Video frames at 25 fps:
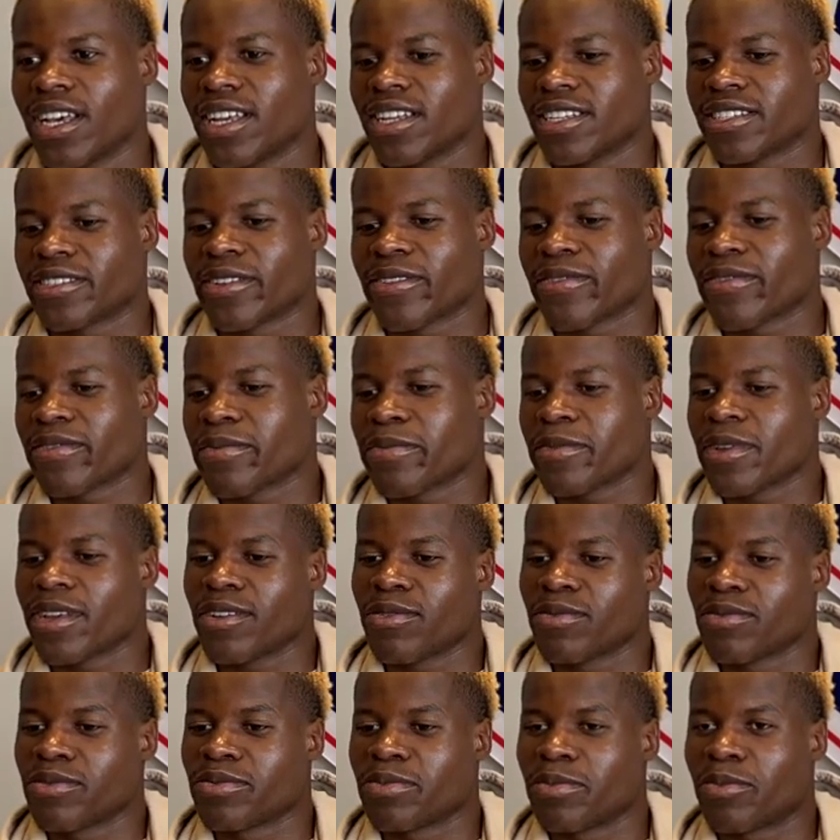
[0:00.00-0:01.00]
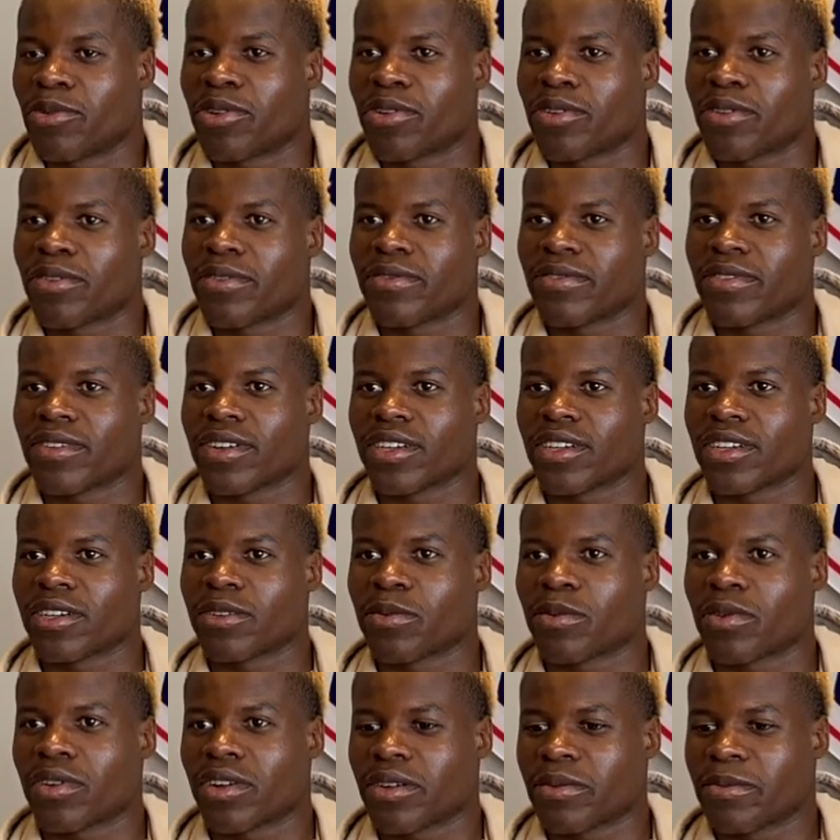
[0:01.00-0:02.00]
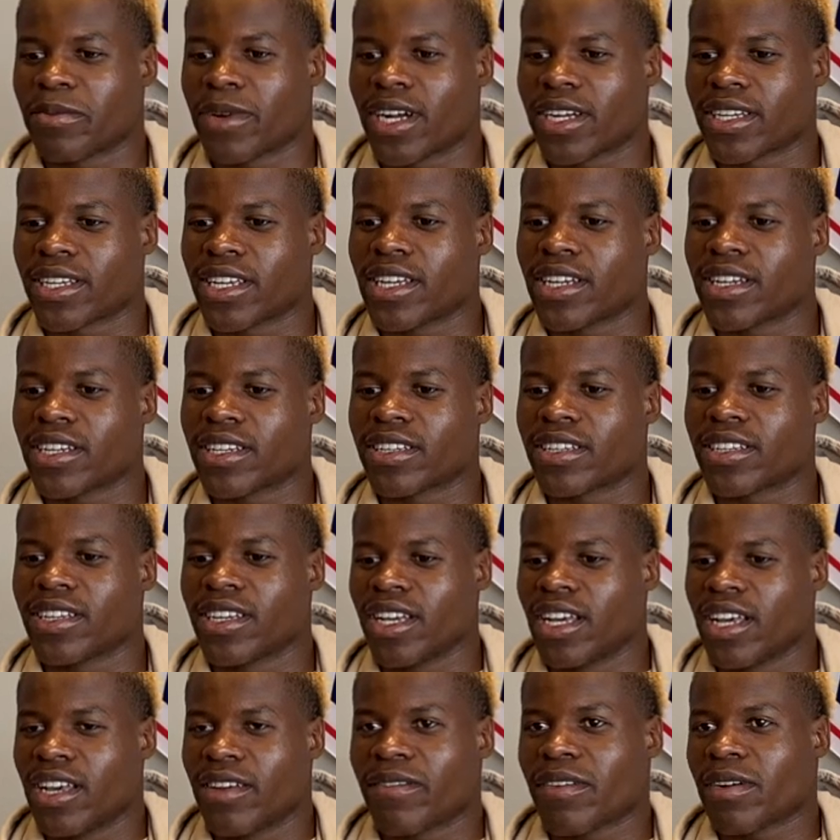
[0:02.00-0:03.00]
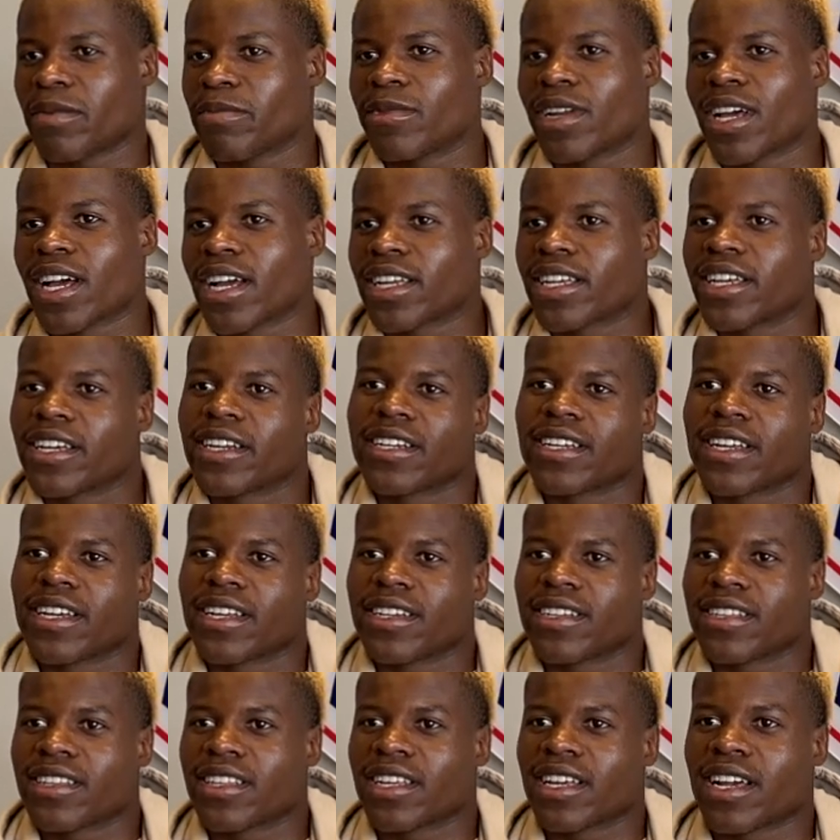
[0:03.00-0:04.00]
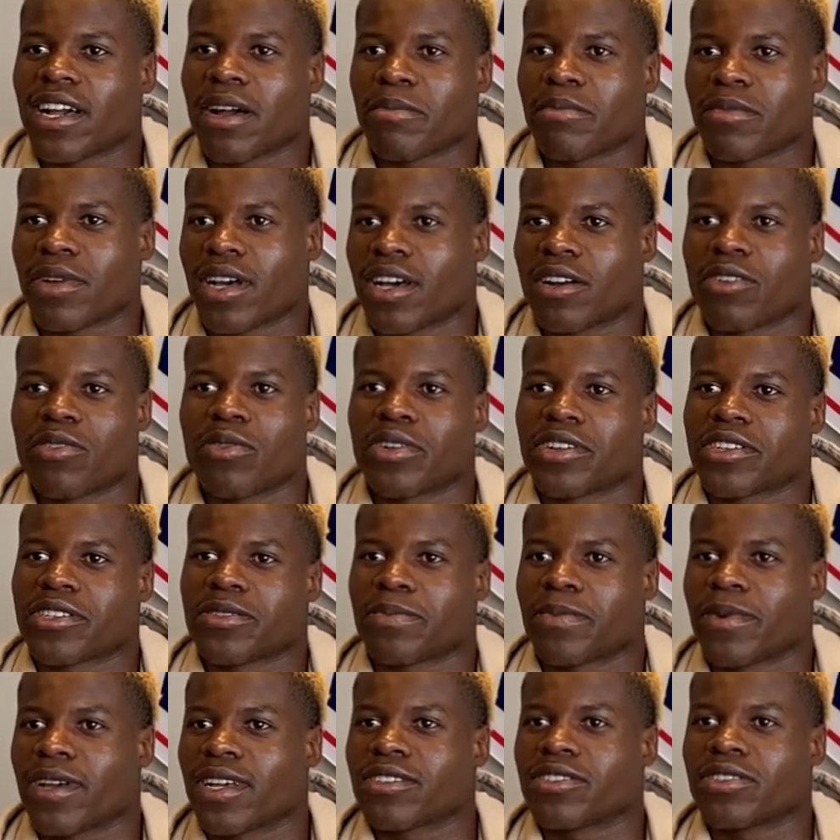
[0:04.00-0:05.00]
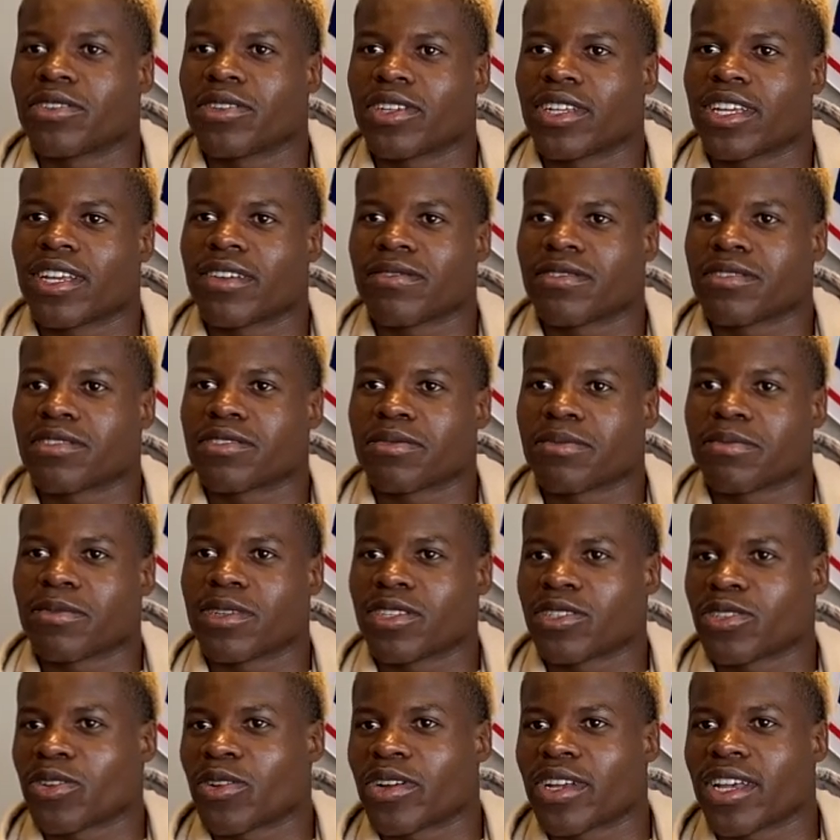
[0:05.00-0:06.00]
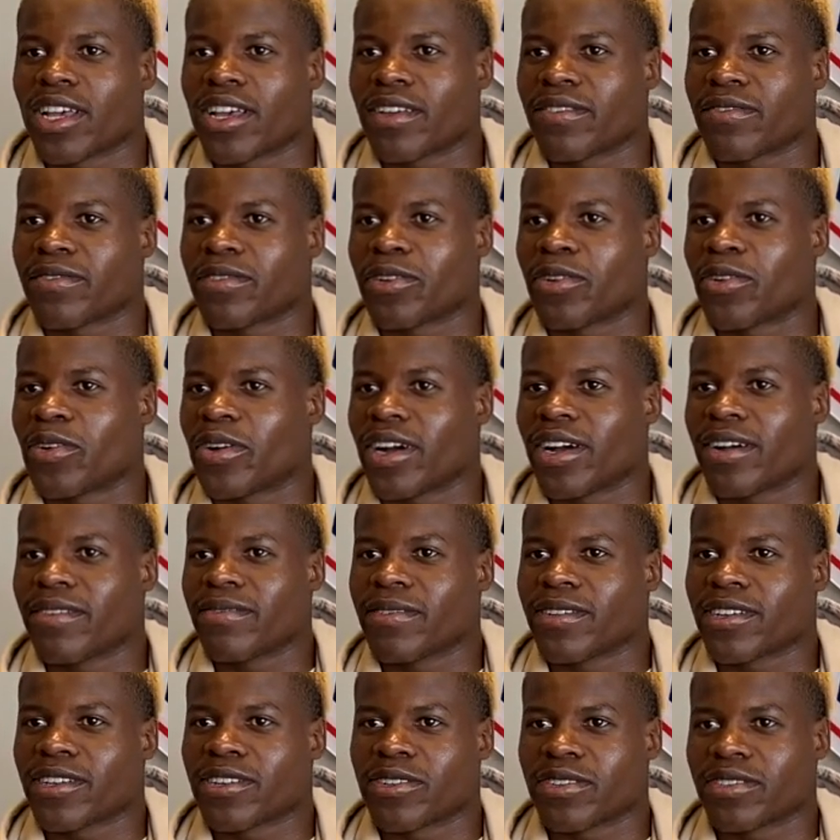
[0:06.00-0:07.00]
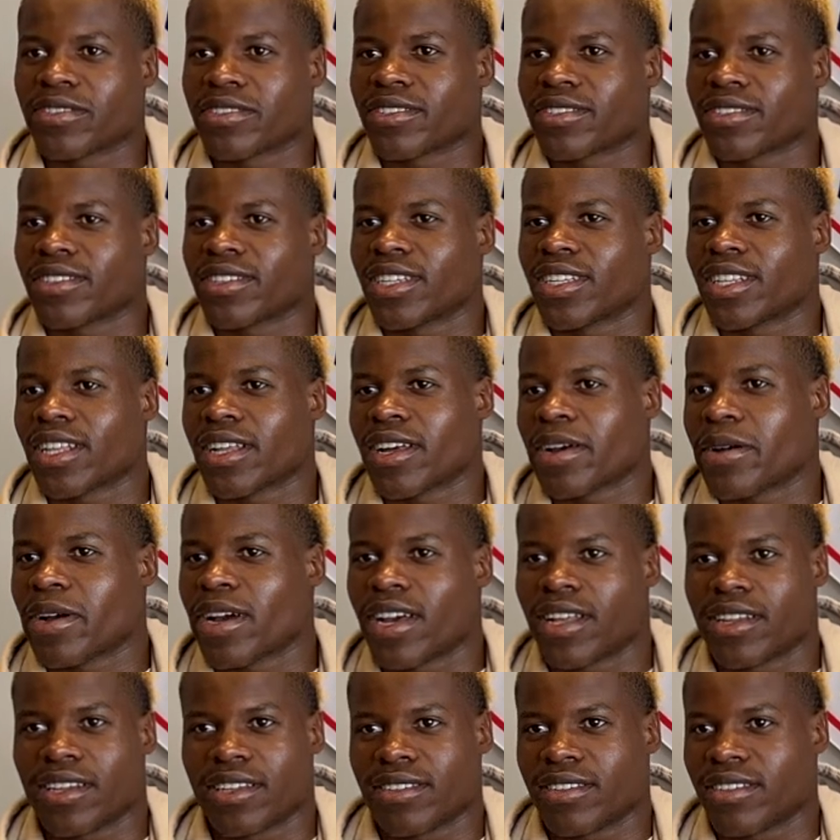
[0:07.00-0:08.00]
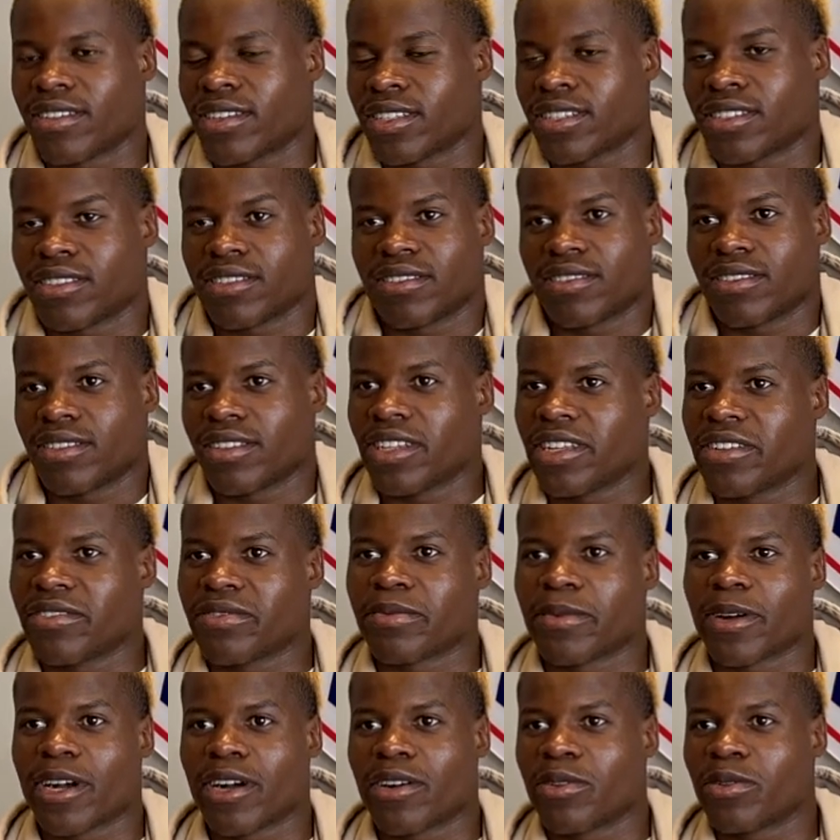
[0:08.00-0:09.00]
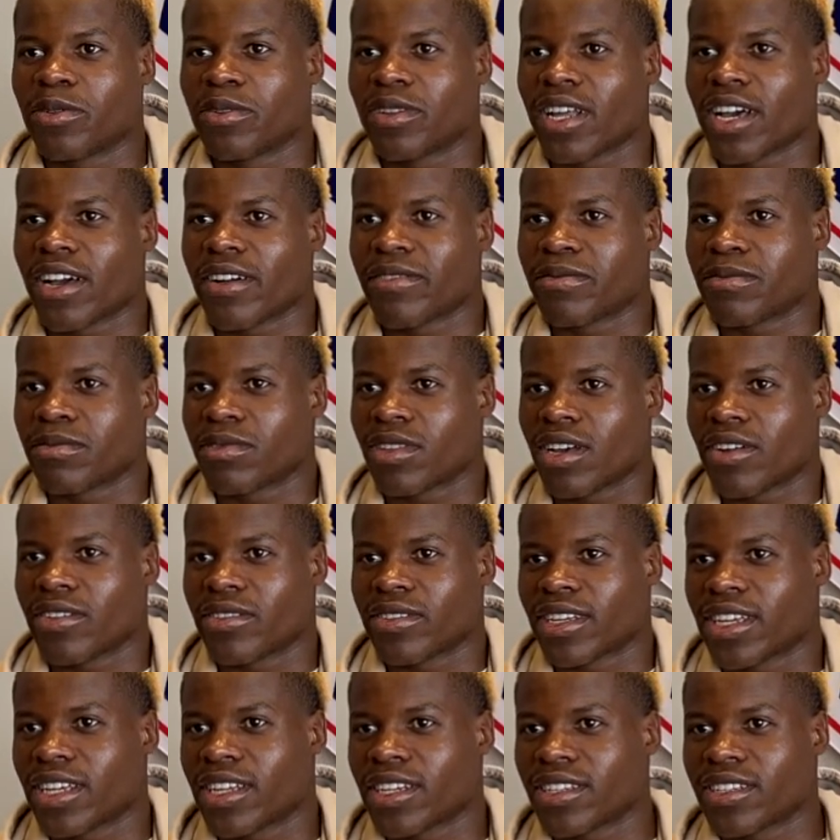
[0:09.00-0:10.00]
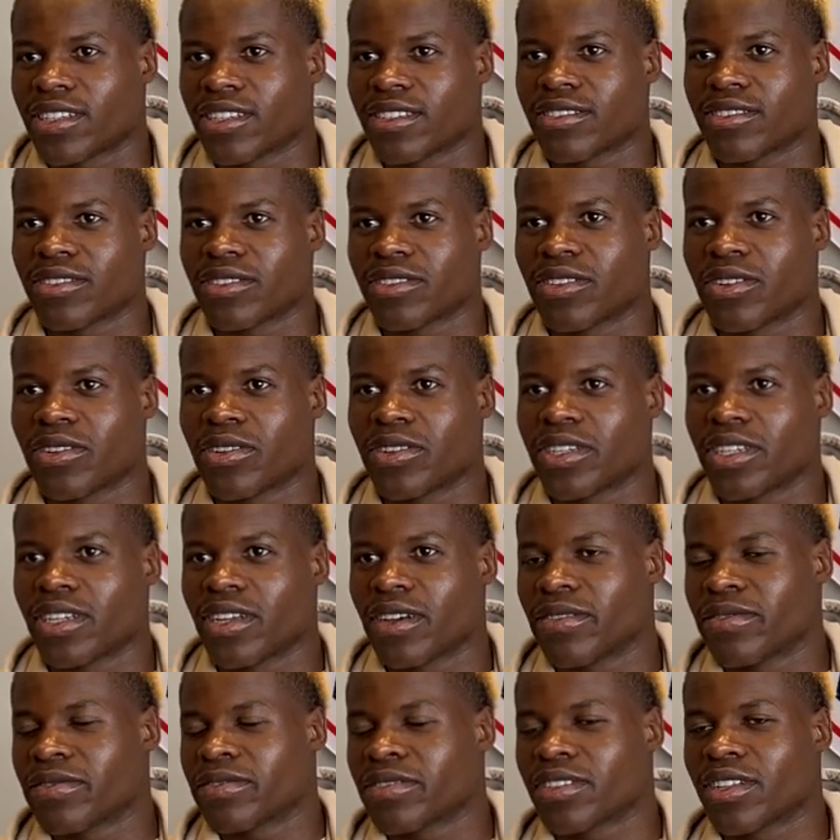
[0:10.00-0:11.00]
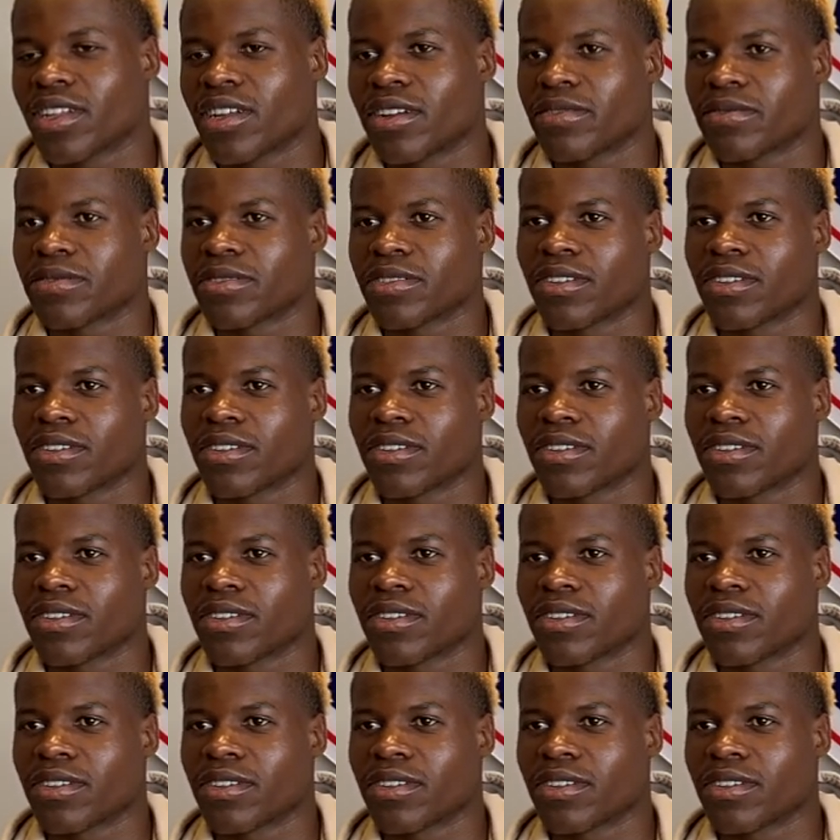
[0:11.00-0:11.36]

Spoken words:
So for me, it was more of a, what am I getting? If I'm not getting anything, I don't expect you to give it to me. It's okay if you don't have it, because I lived my whole life without getting, you know, enough stuff.